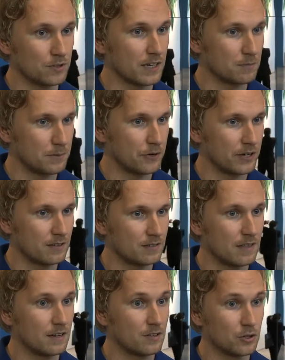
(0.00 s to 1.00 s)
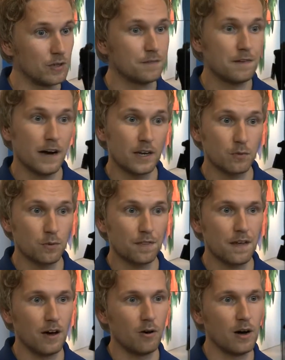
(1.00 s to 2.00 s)
experience that is unified
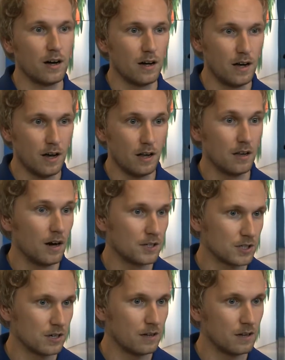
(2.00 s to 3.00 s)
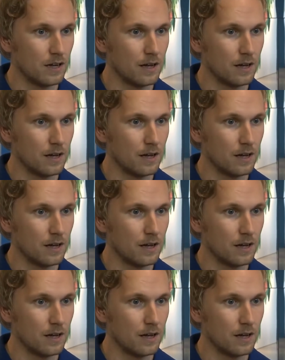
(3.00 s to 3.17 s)
with our larger